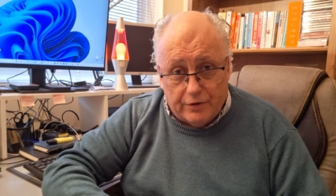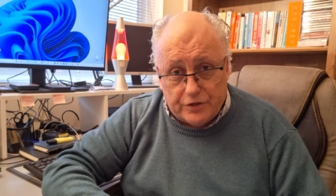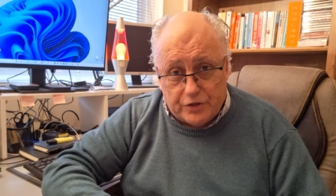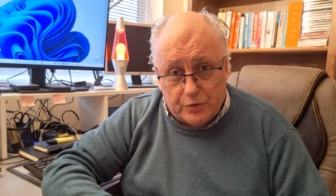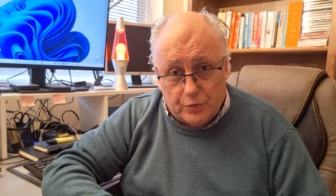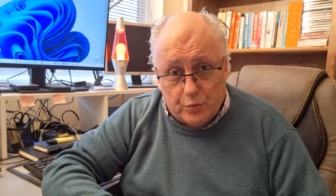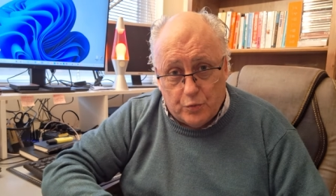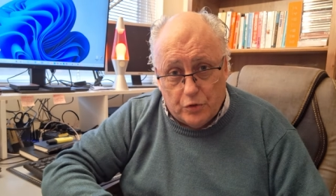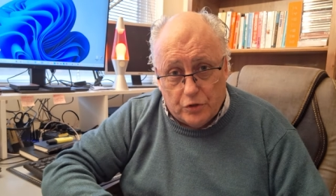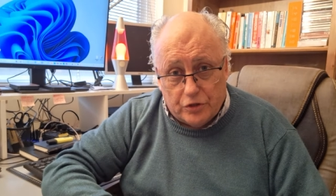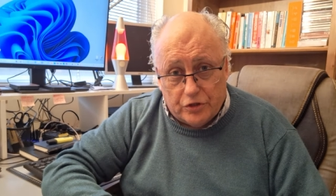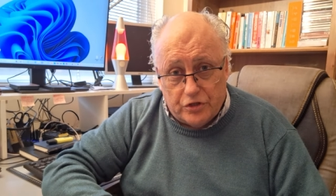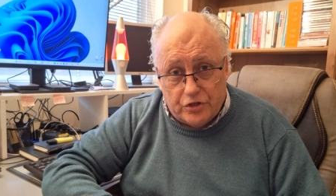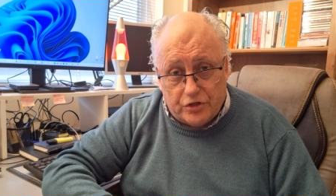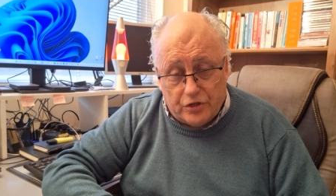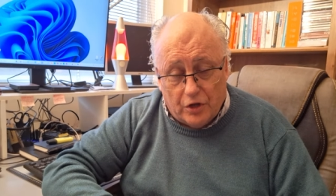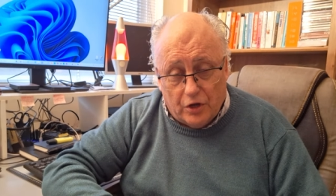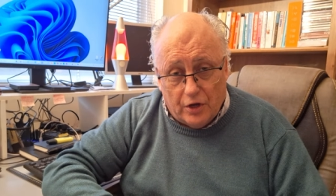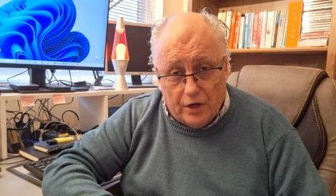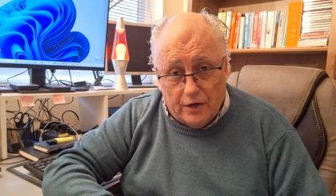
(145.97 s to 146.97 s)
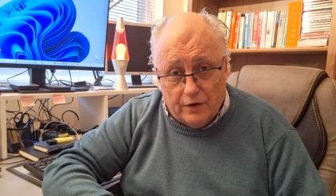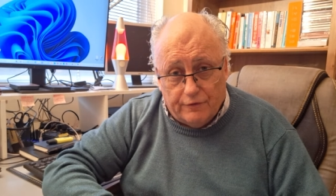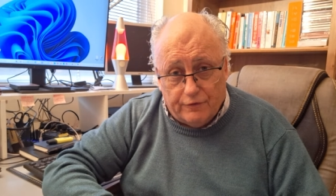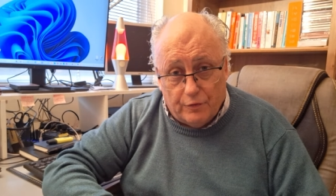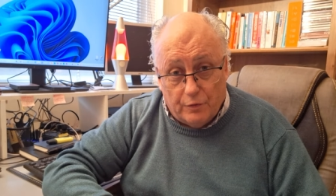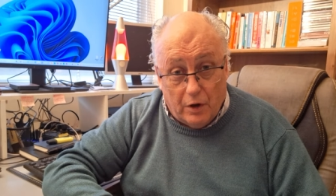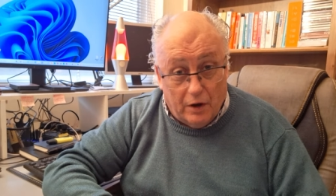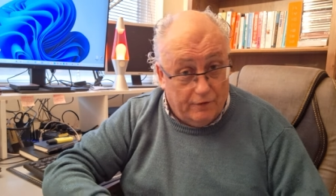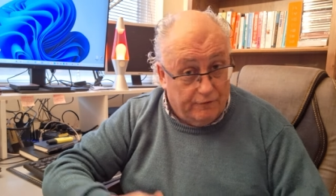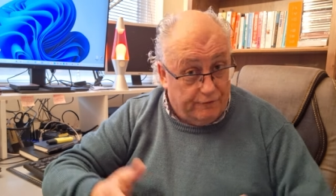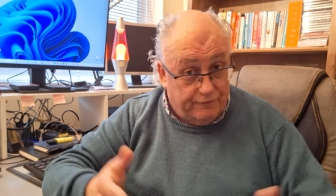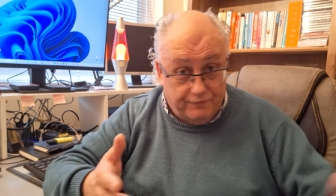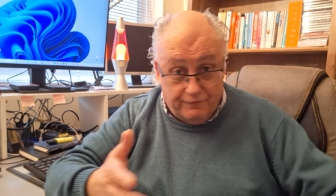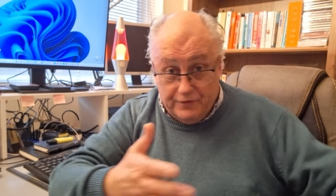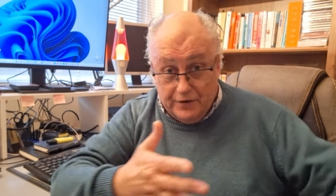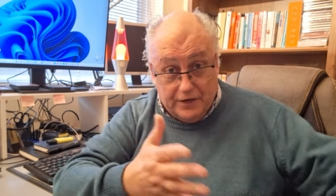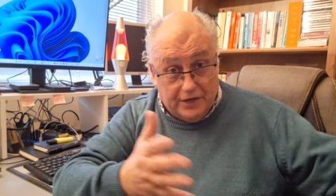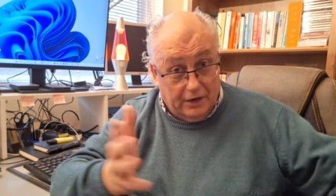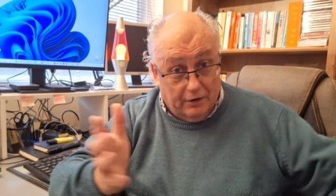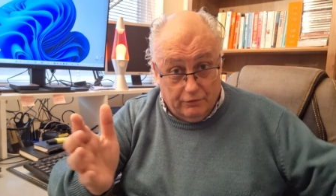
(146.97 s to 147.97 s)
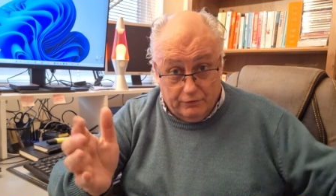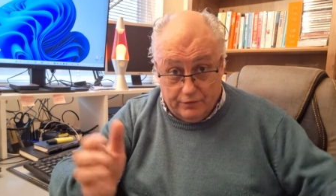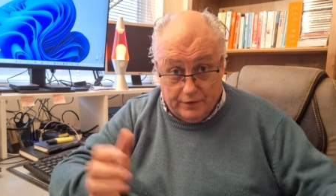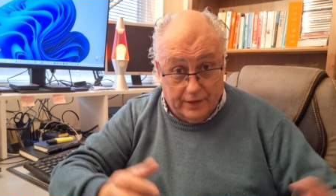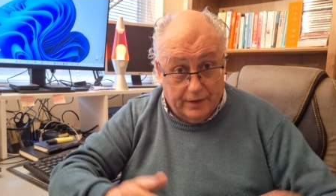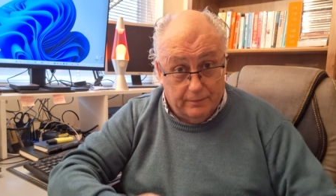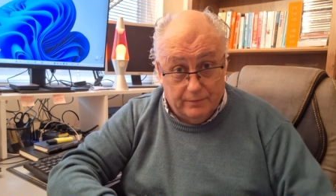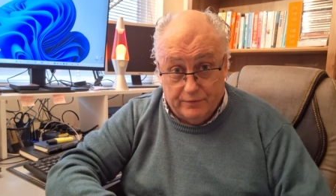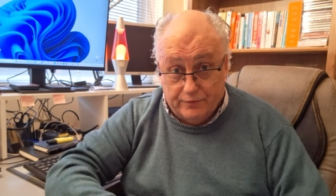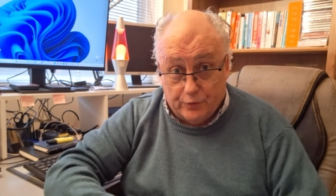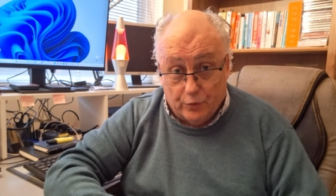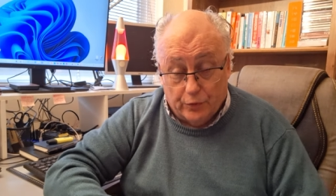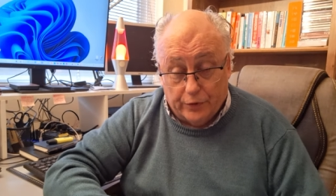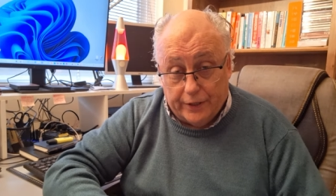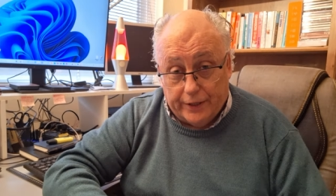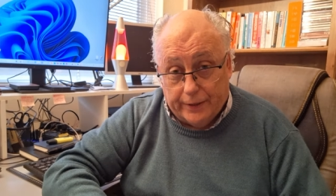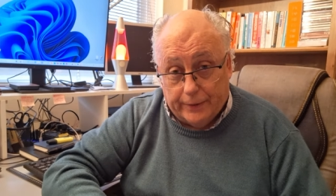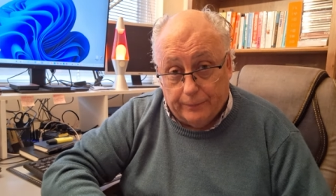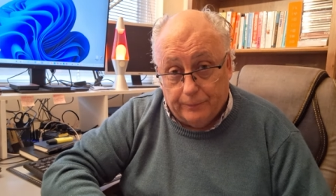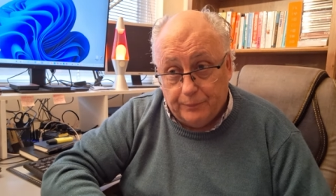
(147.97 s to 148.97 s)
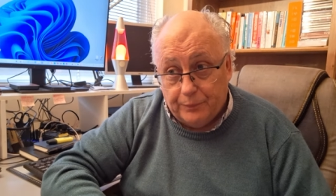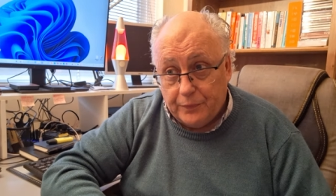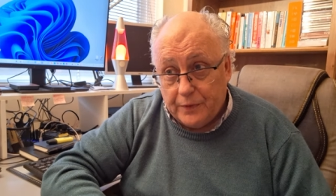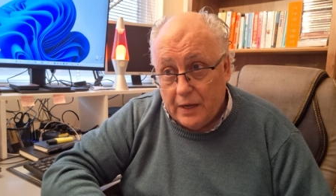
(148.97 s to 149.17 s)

some woods that I've videoed there before now.